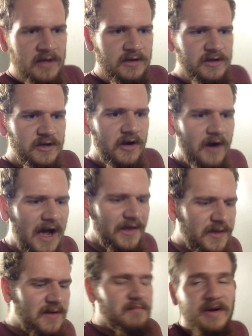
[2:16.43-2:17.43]
you know, I
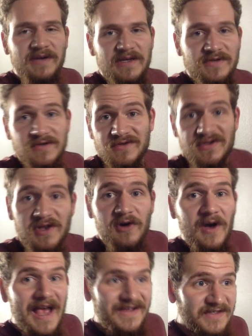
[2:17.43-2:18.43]
think Mondays are
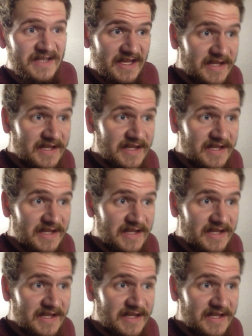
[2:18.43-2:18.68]
slow as it